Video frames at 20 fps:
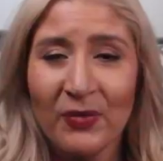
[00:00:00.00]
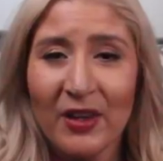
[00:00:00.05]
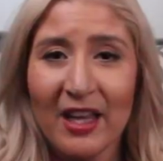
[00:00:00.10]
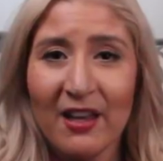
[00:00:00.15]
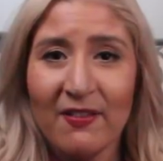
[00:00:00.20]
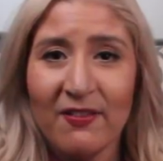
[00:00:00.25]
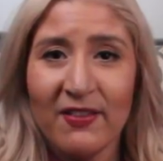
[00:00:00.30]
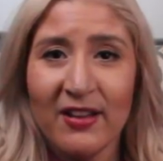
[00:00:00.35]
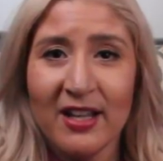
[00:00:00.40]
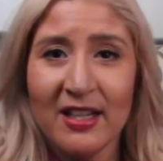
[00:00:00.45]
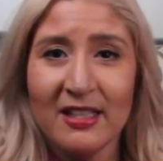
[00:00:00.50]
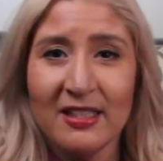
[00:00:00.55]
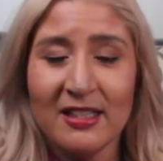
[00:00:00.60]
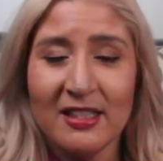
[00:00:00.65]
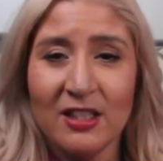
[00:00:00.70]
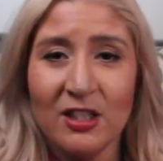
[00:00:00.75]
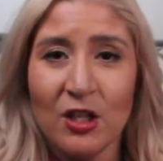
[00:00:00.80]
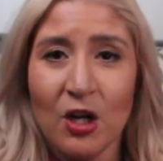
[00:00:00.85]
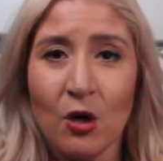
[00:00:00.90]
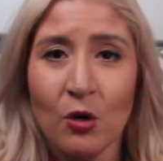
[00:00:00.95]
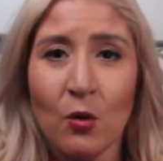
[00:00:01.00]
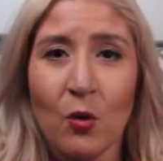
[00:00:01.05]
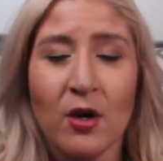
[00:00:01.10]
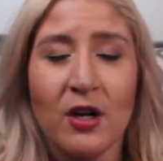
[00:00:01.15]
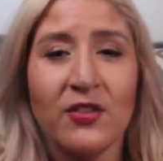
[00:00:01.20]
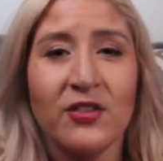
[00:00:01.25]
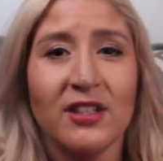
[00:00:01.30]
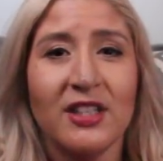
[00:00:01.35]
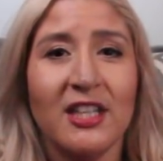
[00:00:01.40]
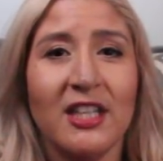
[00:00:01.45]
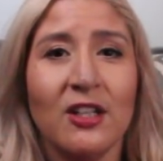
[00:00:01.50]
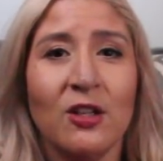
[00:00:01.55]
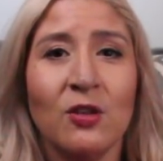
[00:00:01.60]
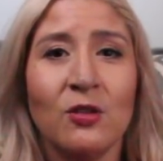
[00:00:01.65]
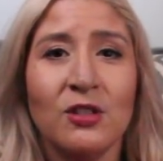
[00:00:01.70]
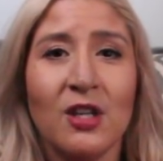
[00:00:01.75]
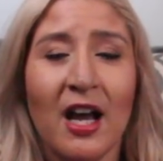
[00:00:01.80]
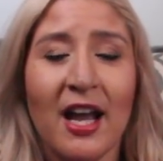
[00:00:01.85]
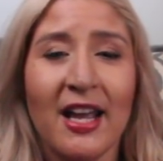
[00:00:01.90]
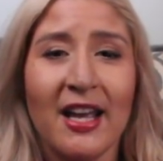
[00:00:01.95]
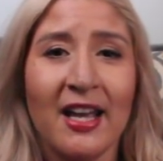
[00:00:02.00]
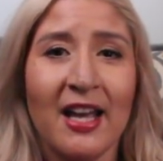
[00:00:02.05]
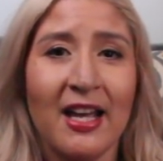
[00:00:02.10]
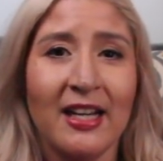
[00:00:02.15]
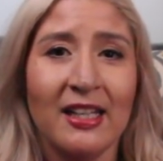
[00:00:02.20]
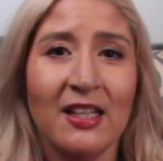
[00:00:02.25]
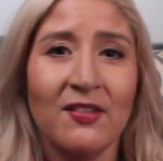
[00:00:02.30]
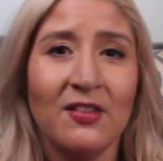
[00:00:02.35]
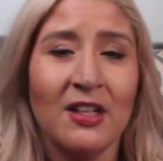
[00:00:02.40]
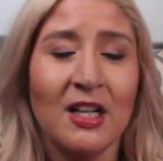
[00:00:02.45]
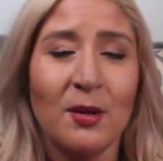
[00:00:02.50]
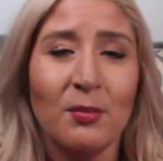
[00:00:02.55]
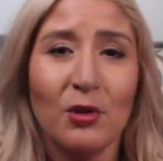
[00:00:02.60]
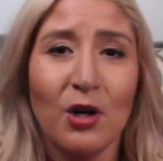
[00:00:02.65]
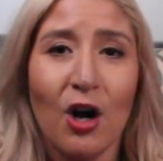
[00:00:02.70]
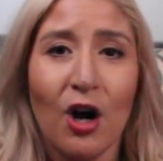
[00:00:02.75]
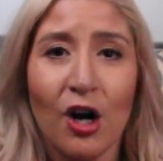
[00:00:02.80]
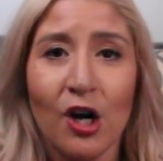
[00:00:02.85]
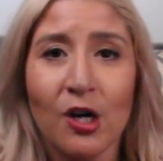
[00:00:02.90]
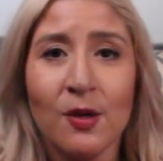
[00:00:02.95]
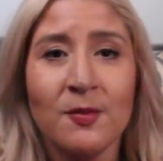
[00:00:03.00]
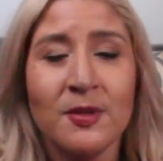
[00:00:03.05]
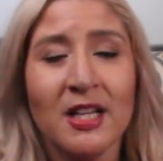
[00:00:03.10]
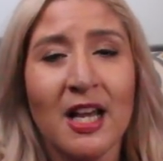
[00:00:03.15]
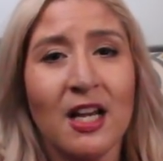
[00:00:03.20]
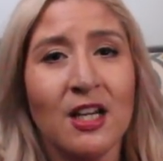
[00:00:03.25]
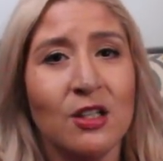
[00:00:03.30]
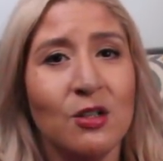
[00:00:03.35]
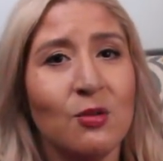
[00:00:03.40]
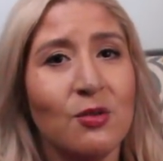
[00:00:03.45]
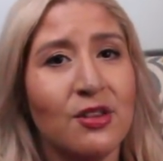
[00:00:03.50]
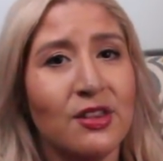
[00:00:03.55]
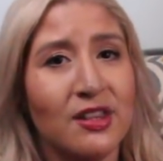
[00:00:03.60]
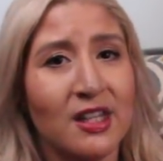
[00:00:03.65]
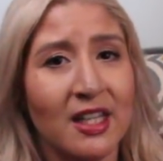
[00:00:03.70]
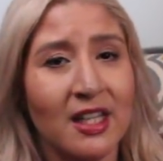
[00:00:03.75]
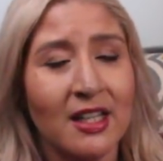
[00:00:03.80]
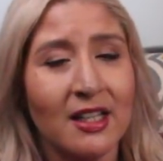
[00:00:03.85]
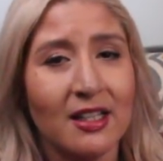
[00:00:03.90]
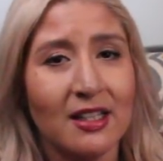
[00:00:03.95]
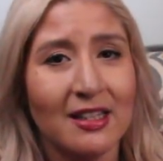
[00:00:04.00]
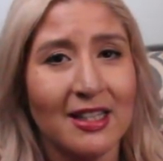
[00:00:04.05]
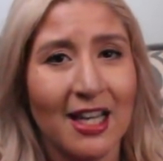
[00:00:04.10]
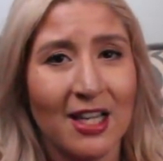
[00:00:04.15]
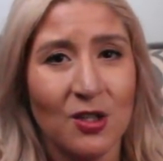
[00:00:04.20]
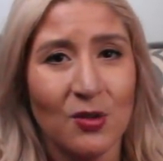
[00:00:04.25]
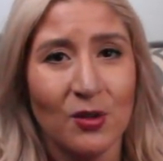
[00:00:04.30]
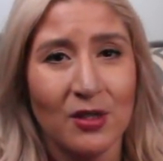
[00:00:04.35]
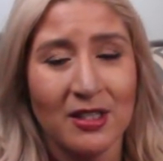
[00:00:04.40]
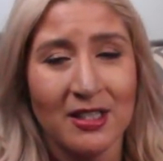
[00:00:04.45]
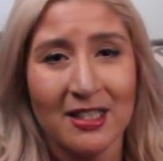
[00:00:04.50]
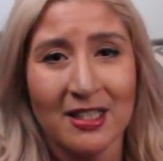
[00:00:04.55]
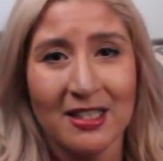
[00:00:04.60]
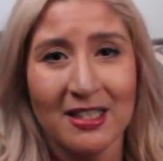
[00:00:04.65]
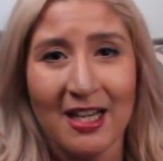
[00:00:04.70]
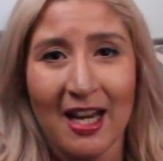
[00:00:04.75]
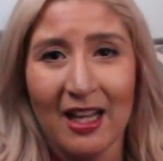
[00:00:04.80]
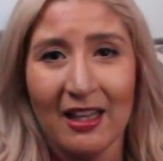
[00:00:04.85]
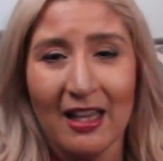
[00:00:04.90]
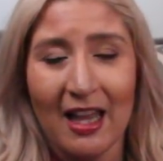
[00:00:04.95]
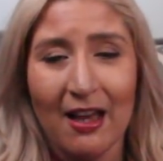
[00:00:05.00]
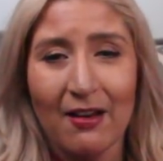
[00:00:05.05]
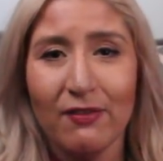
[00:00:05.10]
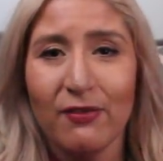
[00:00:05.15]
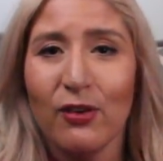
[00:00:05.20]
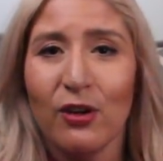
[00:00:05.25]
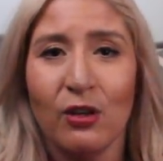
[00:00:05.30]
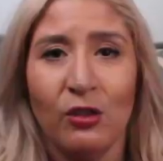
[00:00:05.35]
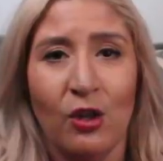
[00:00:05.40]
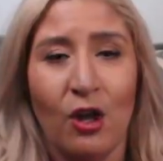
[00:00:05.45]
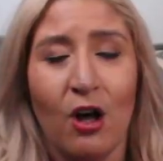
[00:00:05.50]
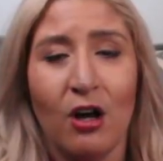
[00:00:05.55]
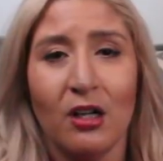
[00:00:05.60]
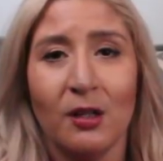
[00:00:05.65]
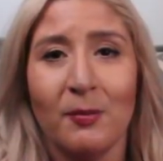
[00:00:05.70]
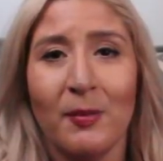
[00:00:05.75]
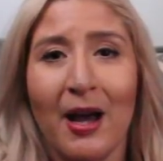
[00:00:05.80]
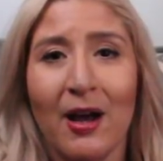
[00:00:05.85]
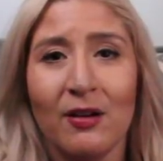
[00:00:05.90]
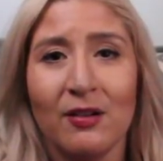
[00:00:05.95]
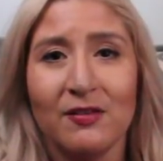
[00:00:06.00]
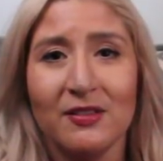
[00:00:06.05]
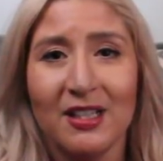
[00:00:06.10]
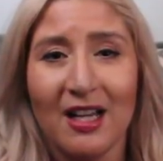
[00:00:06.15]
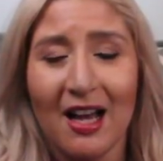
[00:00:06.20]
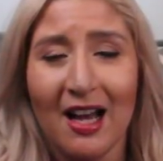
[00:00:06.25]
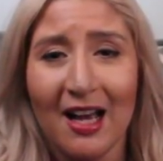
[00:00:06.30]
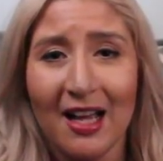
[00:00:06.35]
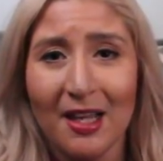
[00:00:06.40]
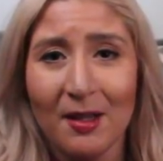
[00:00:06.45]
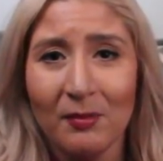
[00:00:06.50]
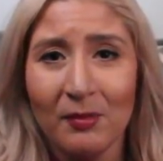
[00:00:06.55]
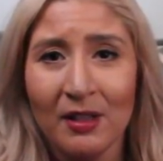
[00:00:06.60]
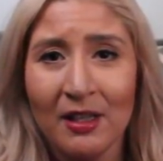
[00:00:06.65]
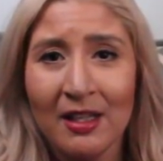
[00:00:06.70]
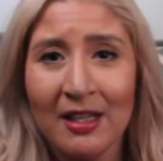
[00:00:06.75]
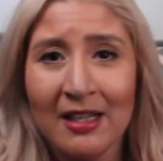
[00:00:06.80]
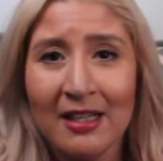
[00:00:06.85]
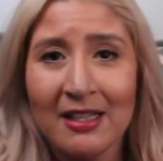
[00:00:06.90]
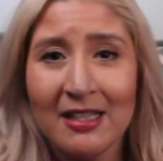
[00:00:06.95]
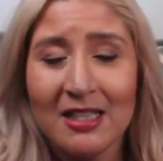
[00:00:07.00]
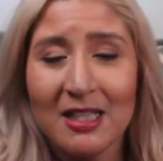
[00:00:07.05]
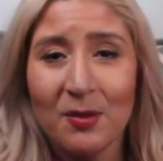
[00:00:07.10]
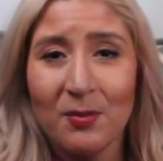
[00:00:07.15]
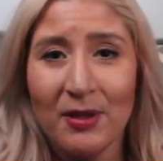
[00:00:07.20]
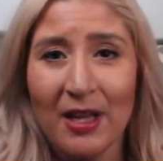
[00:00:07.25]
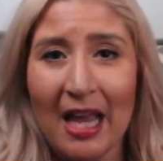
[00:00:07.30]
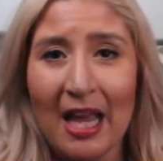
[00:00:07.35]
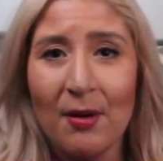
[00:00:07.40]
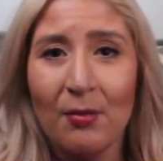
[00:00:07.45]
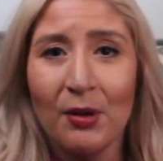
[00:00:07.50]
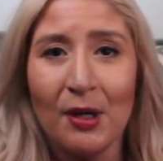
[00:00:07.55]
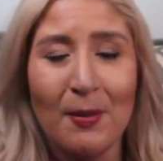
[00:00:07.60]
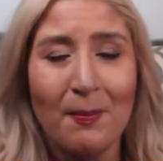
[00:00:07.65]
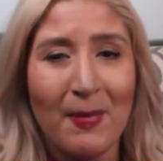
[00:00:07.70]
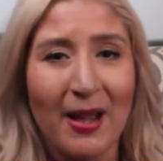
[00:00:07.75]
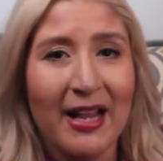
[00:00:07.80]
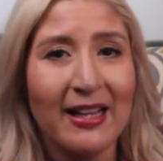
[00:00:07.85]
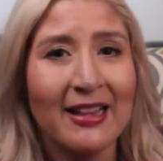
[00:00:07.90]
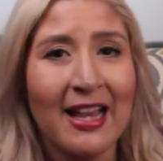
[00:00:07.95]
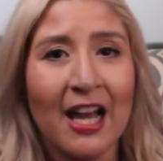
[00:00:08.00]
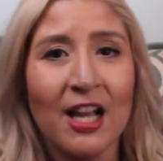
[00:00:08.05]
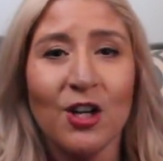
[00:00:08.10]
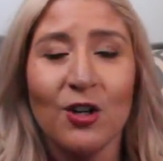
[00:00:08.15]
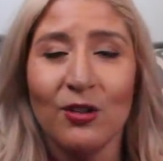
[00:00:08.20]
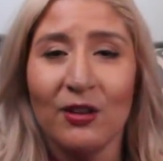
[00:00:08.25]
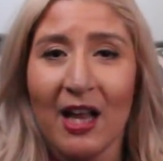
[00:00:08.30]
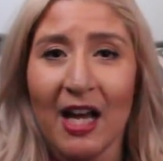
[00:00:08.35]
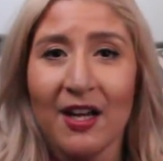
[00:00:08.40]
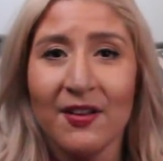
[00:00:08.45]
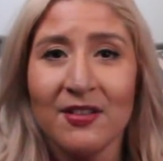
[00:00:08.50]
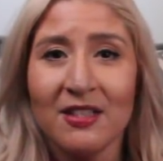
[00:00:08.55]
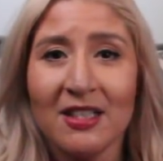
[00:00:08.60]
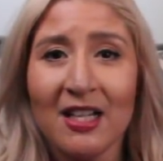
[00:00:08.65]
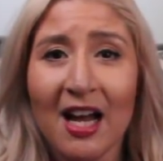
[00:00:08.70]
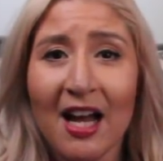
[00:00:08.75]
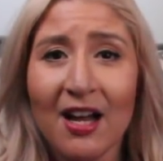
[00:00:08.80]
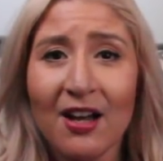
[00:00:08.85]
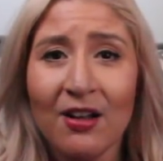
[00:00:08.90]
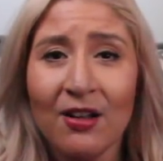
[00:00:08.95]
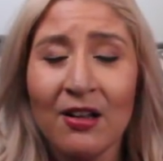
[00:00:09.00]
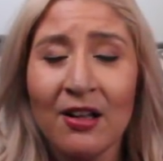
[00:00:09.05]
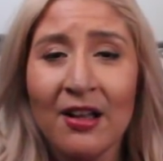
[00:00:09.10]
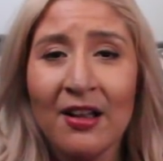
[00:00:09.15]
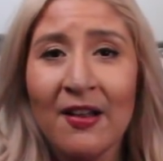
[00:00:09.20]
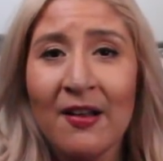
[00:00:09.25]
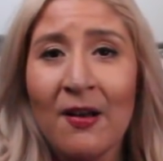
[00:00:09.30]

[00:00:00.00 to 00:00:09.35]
If it's, you know, going on the keto diet and giving up carbs, and you think that you can sustain that for a long amount of time to be able to make that your lifestyle,